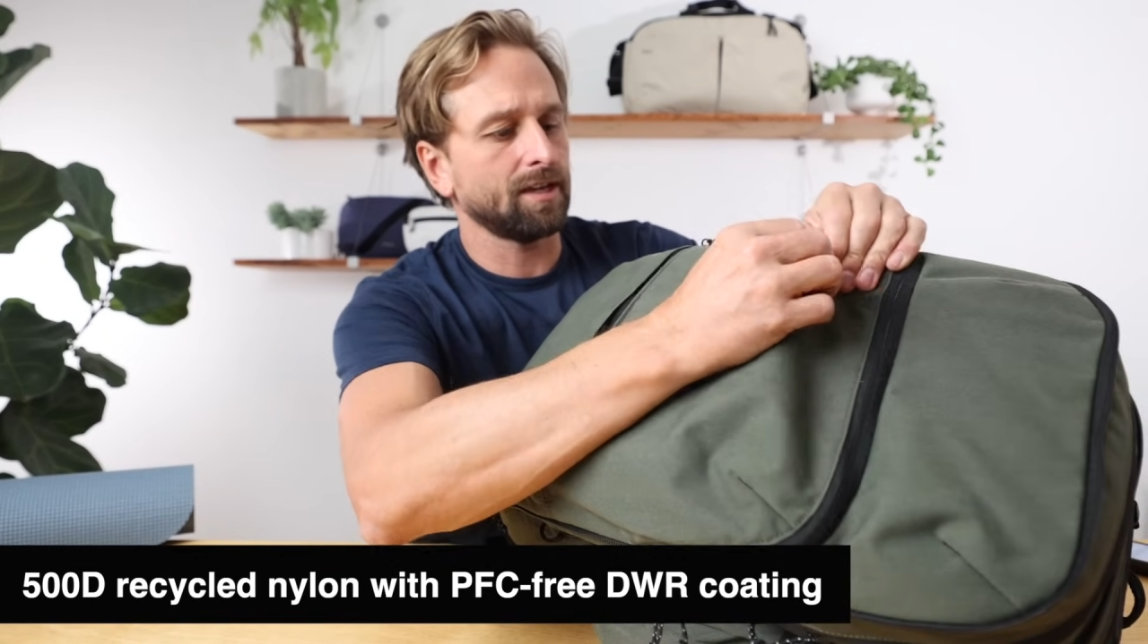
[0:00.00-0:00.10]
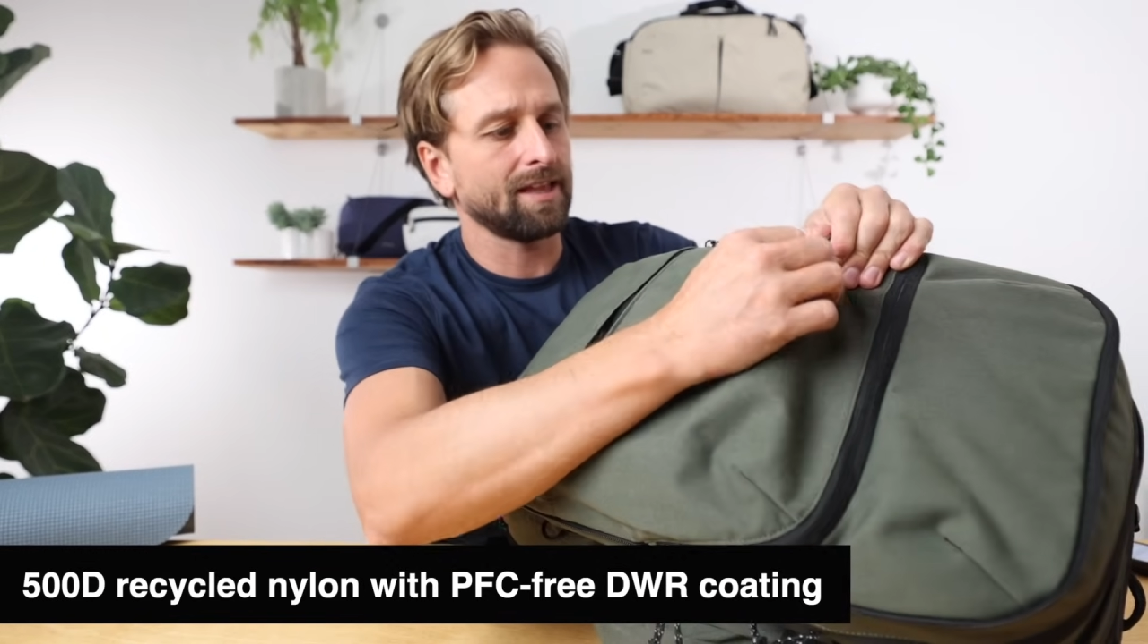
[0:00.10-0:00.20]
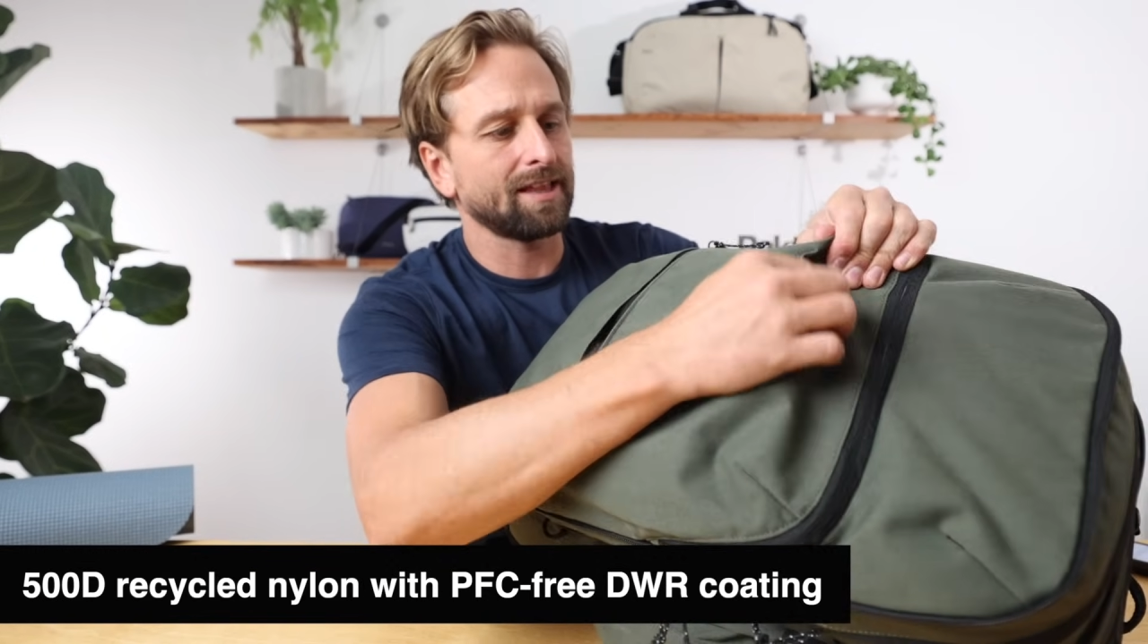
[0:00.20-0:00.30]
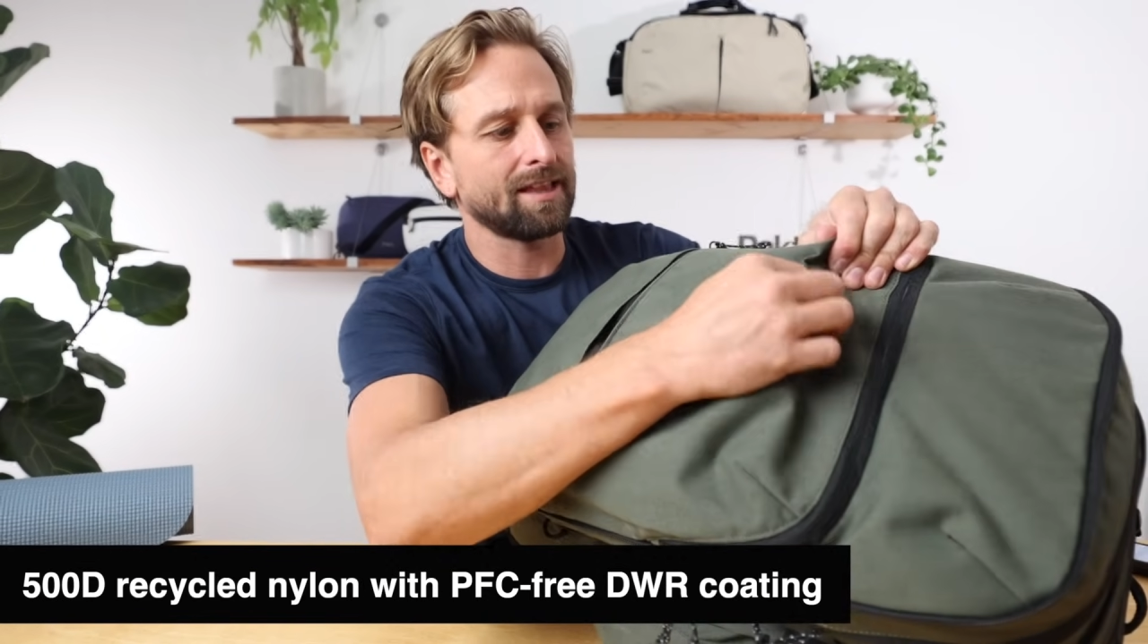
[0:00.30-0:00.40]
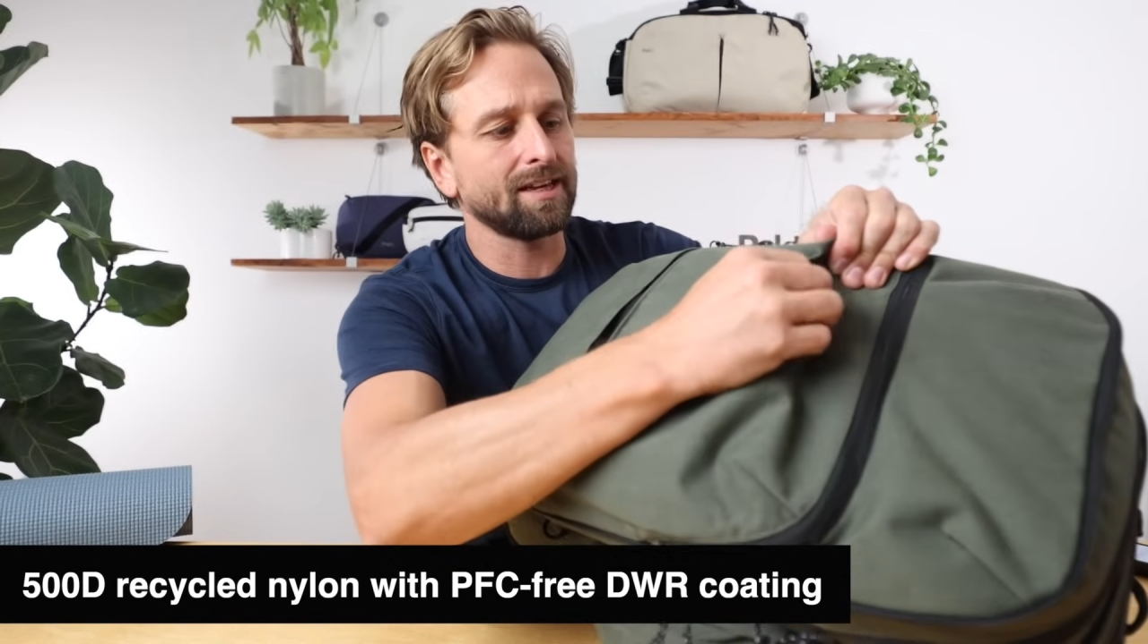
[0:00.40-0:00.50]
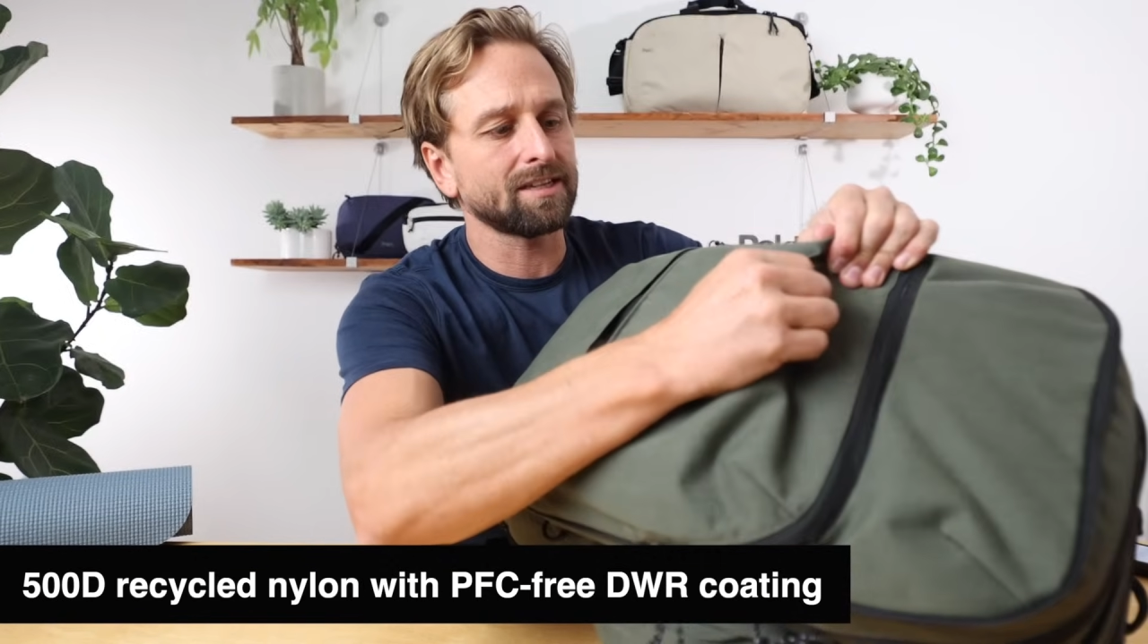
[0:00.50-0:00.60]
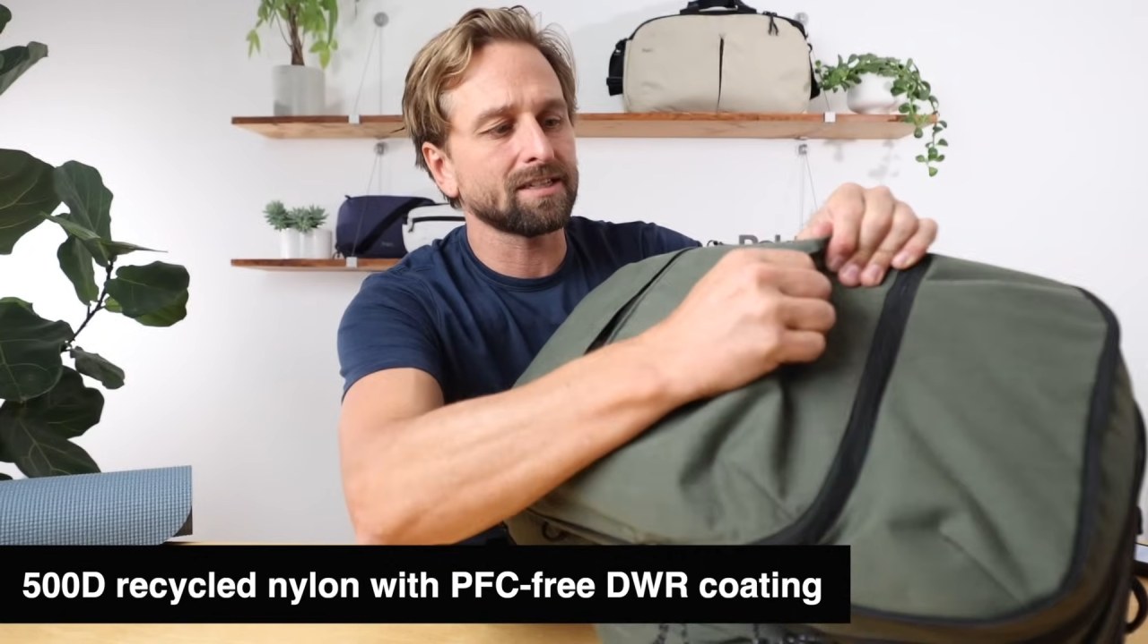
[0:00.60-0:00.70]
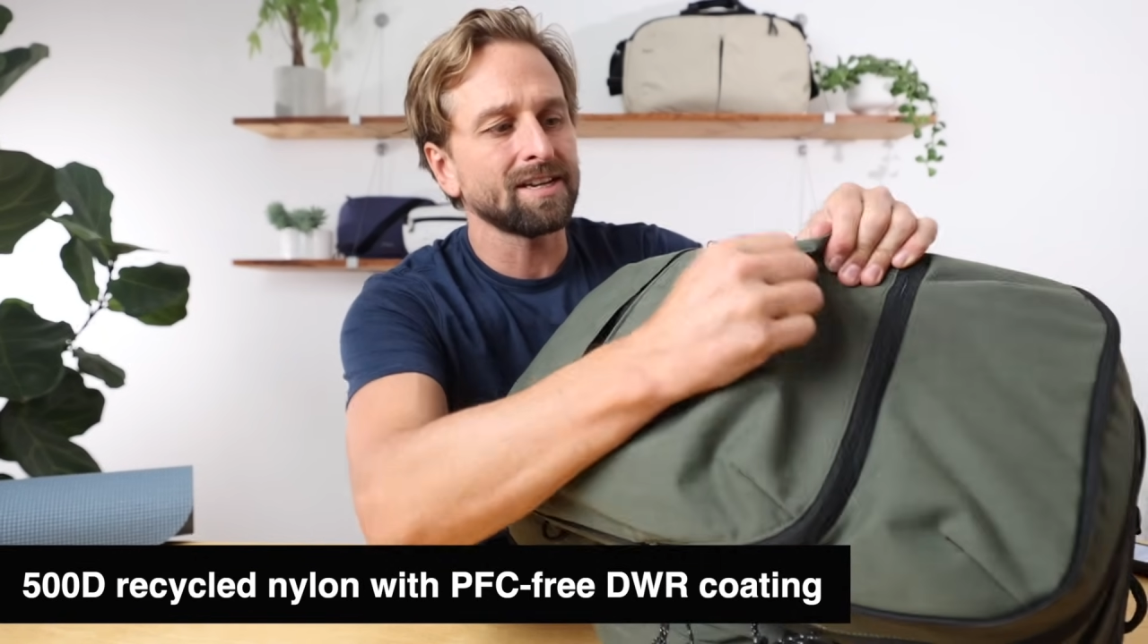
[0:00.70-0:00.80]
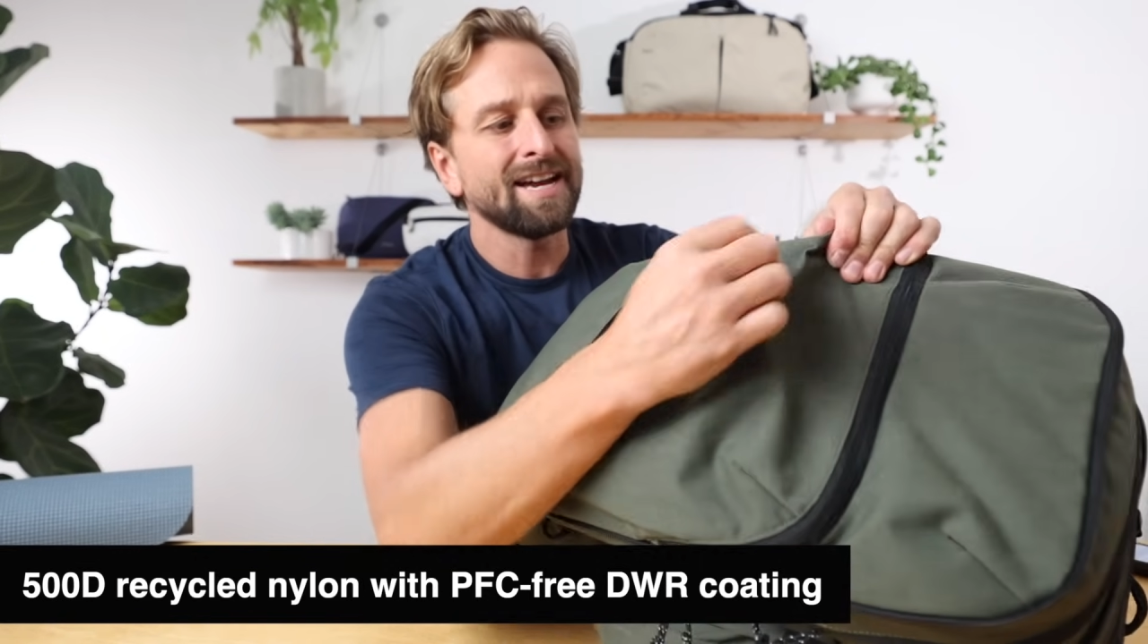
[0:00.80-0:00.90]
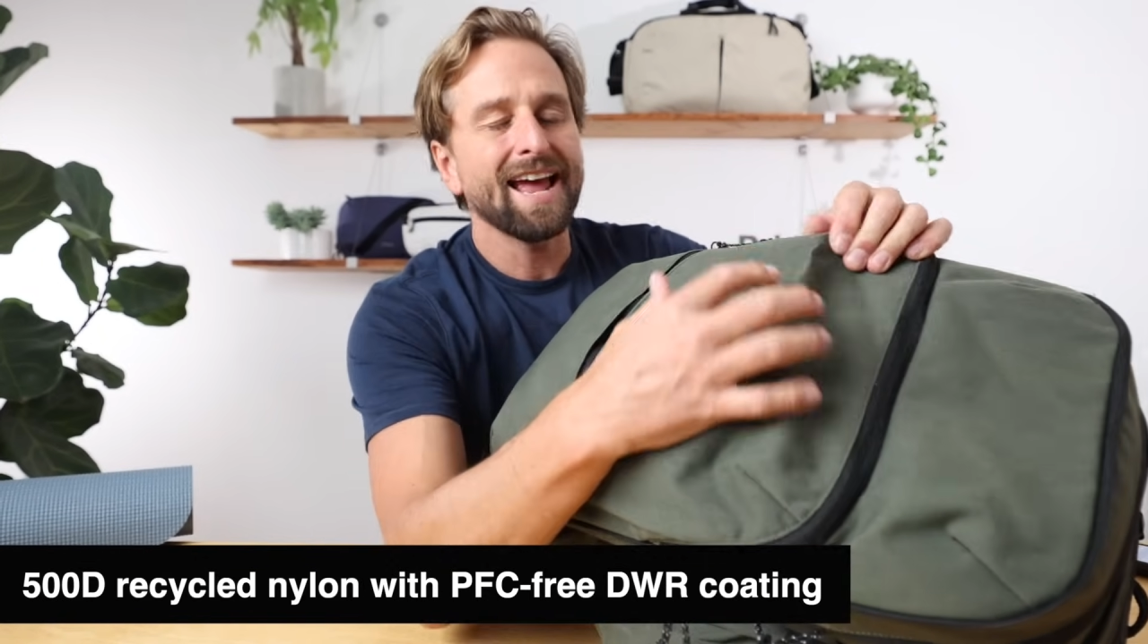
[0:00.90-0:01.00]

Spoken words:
this